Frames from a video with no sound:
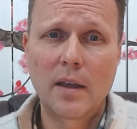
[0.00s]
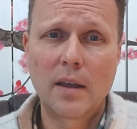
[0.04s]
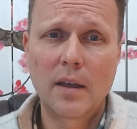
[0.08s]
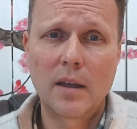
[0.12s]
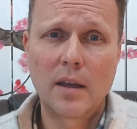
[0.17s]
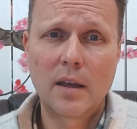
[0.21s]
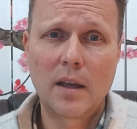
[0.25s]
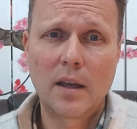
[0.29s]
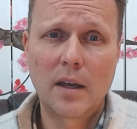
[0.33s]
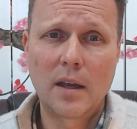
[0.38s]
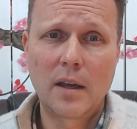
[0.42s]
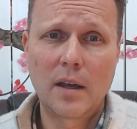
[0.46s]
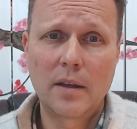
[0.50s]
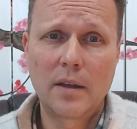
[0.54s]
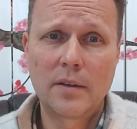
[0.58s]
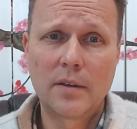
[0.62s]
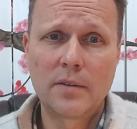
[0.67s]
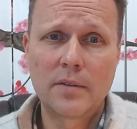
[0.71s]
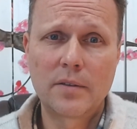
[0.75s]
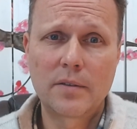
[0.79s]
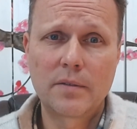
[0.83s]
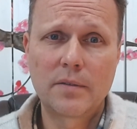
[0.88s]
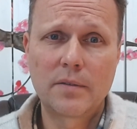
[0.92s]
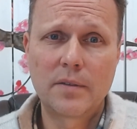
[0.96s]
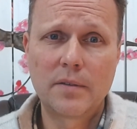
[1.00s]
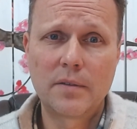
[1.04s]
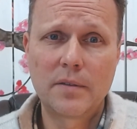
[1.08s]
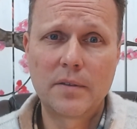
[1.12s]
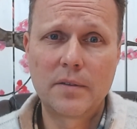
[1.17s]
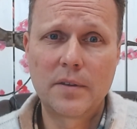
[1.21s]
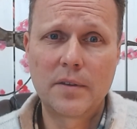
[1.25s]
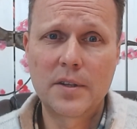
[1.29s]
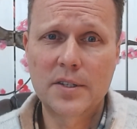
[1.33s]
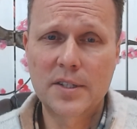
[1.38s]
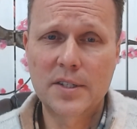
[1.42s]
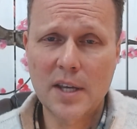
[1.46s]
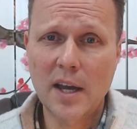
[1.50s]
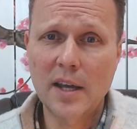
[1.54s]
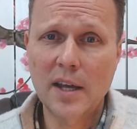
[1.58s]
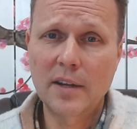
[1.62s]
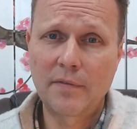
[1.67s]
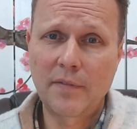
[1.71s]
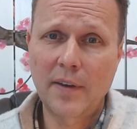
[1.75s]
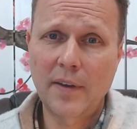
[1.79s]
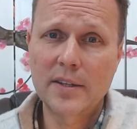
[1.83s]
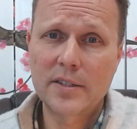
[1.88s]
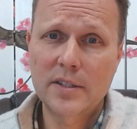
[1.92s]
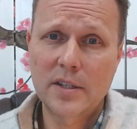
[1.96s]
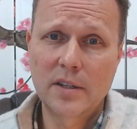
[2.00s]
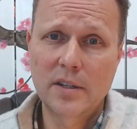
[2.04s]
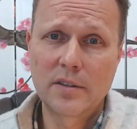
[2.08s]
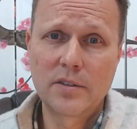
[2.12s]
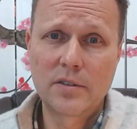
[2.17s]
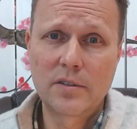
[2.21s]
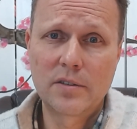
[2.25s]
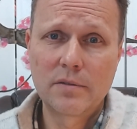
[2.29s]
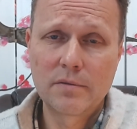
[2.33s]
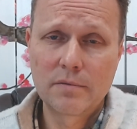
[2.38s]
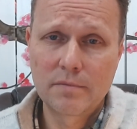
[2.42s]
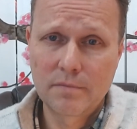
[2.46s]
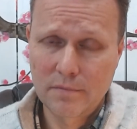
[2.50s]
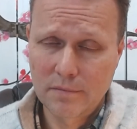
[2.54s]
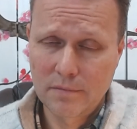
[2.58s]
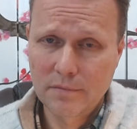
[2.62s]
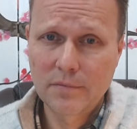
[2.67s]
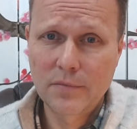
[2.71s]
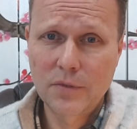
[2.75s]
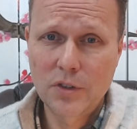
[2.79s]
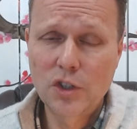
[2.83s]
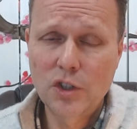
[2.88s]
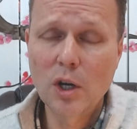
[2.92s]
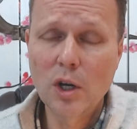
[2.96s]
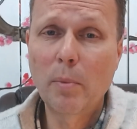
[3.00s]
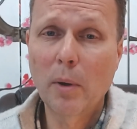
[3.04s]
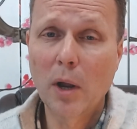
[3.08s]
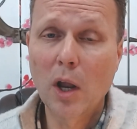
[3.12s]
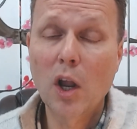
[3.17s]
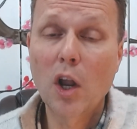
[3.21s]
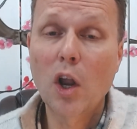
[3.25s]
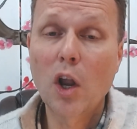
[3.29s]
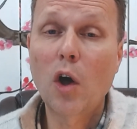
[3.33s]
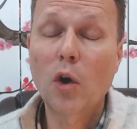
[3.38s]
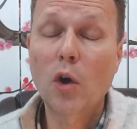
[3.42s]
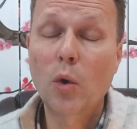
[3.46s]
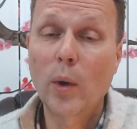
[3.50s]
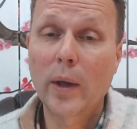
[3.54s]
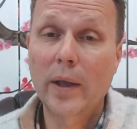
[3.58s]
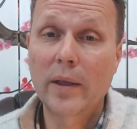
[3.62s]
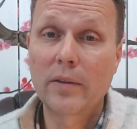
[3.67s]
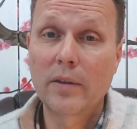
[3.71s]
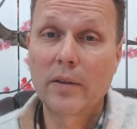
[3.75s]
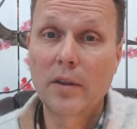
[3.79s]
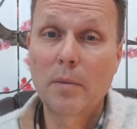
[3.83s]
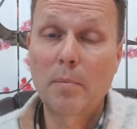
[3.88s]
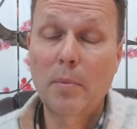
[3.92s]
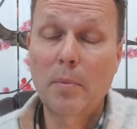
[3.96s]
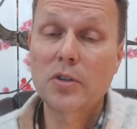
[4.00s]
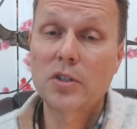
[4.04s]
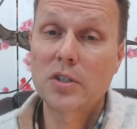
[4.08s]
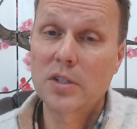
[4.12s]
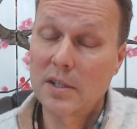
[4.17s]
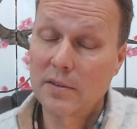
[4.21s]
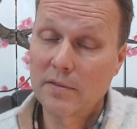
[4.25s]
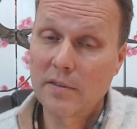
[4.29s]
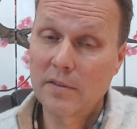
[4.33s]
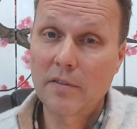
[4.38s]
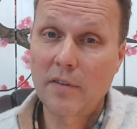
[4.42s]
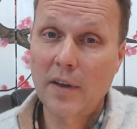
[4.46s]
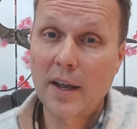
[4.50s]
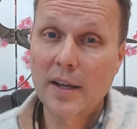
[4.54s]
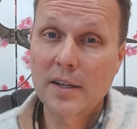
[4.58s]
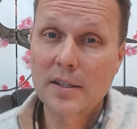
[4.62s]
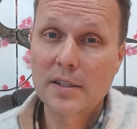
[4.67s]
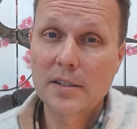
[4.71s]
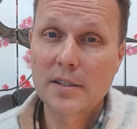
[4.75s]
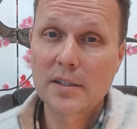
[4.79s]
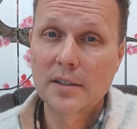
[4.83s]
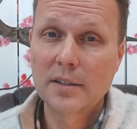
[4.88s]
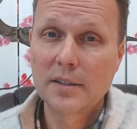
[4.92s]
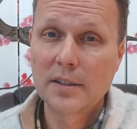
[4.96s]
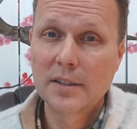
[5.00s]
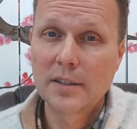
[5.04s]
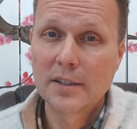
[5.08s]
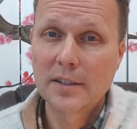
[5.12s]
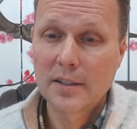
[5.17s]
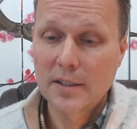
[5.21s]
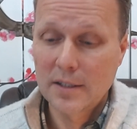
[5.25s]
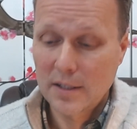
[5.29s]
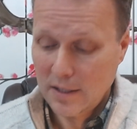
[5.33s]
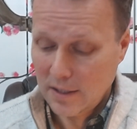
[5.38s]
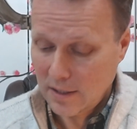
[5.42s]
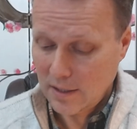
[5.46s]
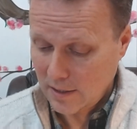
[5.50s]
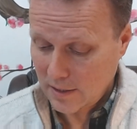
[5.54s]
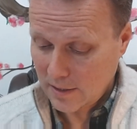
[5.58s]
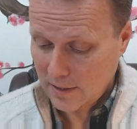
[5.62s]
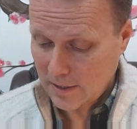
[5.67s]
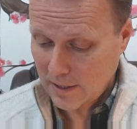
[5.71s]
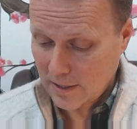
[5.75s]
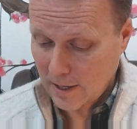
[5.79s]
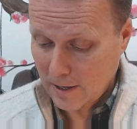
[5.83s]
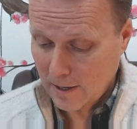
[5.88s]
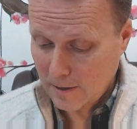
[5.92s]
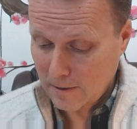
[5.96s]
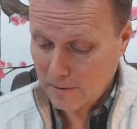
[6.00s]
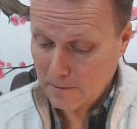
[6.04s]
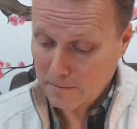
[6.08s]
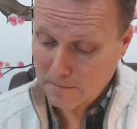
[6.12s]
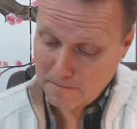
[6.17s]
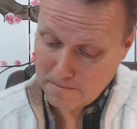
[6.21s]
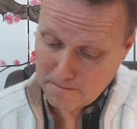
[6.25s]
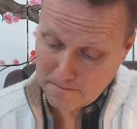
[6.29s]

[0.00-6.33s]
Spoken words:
the side effects can double a lot quicker than the positive effects. So